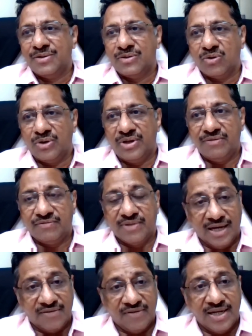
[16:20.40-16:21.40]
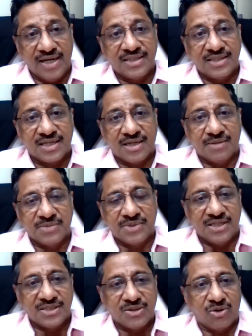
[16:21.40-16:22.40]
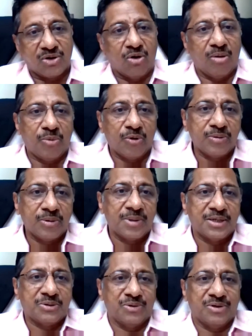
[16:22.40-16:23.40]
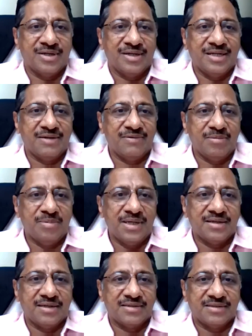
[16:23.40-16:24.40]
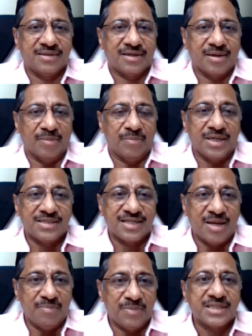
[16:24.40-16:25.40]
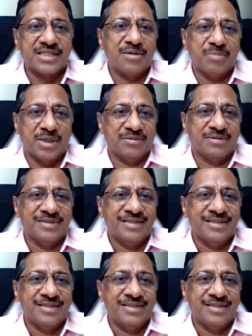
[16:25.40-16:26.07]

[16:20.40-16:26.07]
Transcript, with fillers: So if that violation comes, it is not compoundable at all. It will be a compulsory imprisonment.